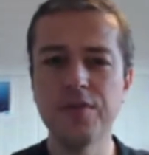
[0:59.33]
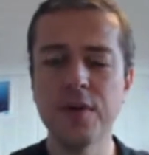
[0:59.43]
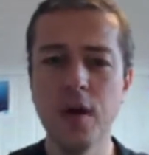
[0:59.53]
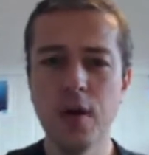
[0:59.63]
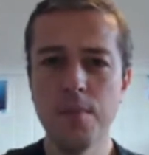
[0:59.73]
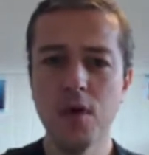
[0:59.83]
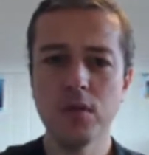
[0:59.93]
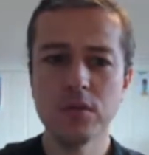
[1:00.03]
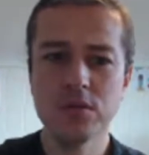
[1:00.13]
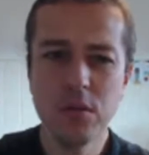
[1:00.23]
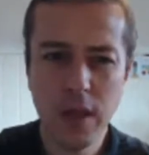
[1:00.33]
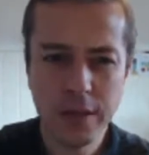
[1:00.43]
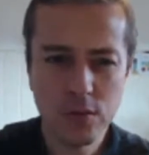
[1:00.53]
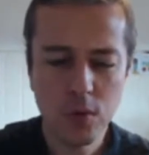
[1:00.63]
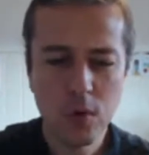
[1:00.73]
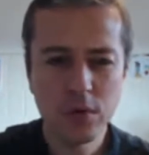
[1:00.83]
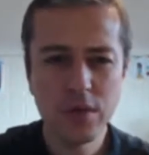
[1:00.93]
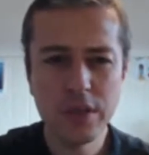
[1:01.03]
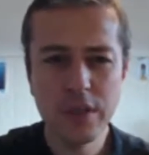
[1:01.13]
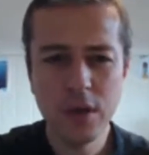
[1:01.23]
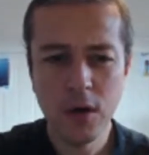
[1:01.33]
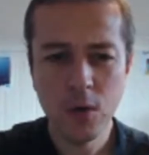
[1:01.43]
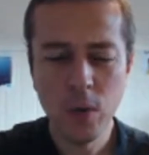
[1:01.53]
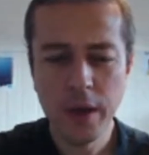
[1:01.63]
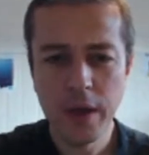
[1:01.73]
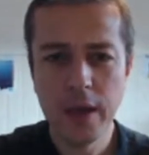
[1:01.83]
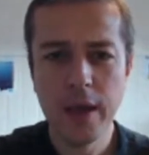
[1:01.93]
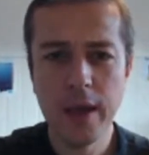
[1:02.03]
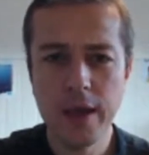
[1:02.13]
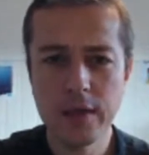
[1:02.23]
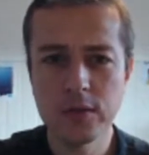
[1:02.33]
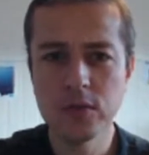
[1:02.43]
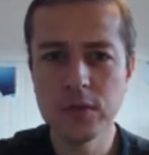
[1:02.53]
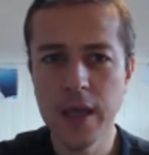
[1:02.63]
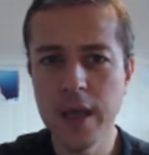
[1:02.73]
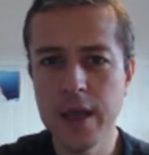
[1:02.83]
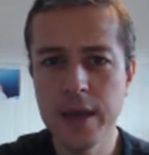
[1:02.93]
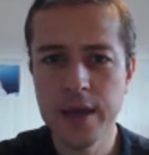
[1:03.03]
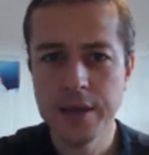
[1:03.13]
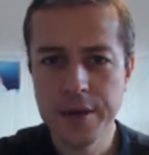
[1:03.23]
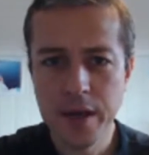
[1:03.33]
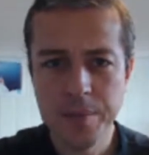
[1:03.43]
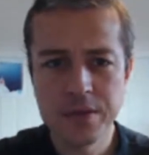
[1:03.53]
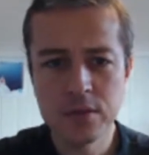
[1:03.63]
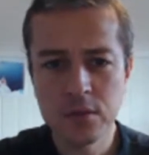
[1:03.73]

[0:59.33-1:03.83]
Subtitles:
from Mondosol headquarters in Norway, and today another episode